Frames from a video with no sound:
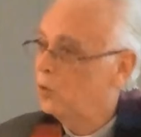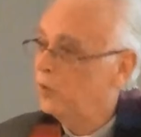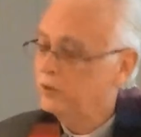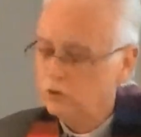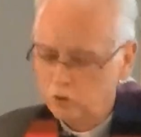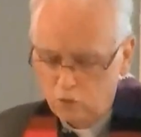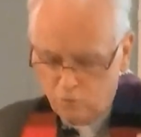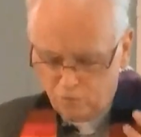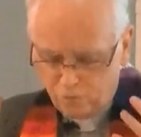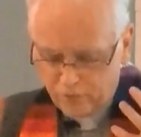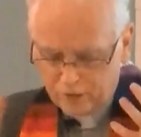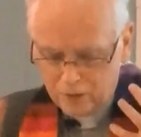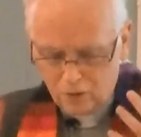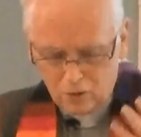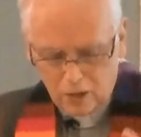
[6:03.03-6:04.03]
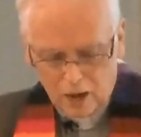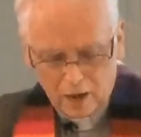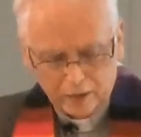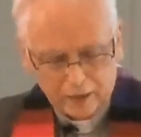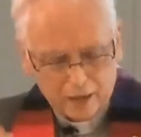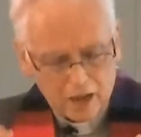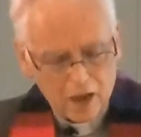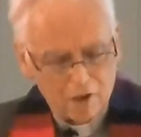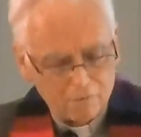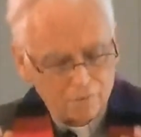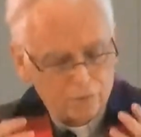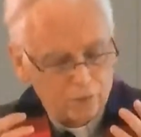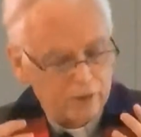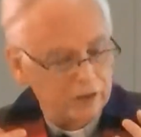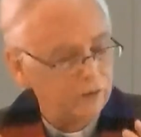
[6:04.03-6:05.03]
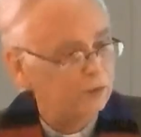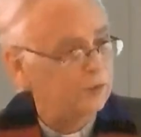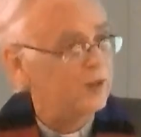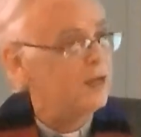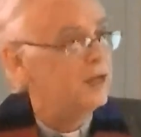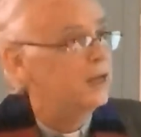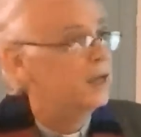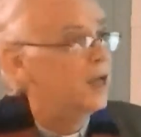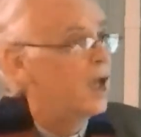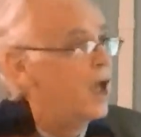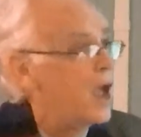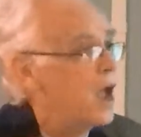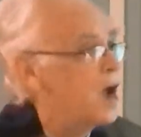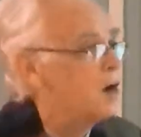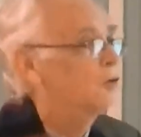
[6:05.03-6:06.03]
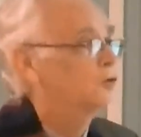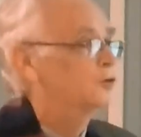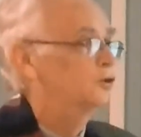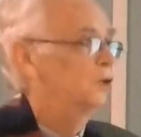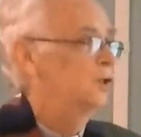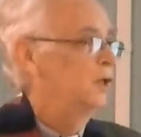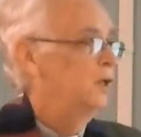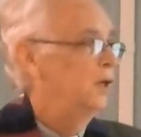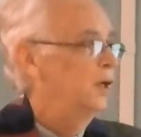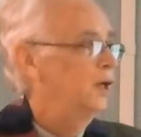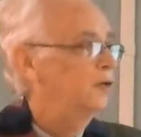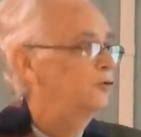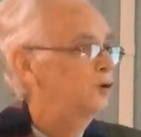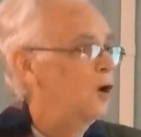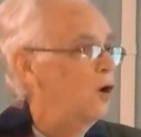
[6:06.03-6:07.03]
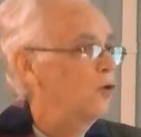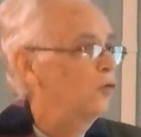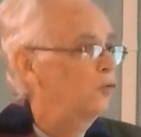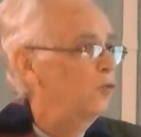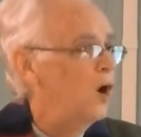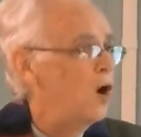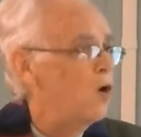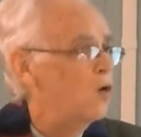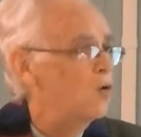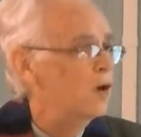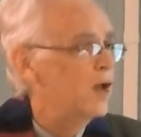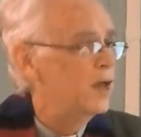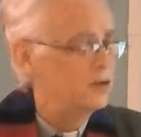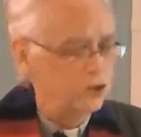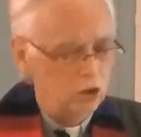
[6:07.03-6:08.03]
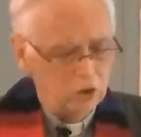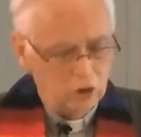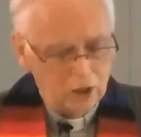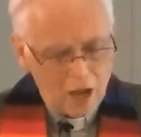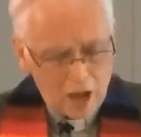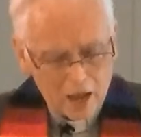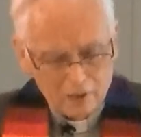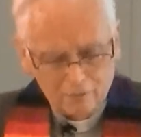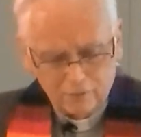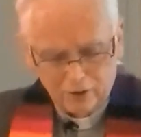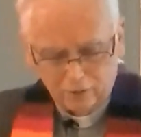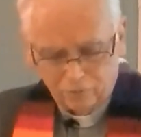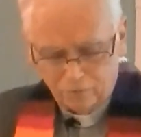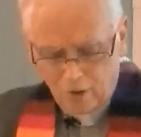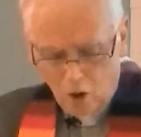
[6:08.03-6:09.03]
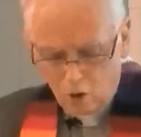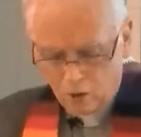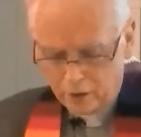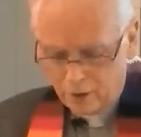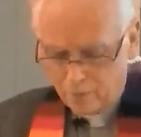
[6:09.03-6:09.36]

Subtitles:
When you feel like everything else has gone wrong and your life has fallen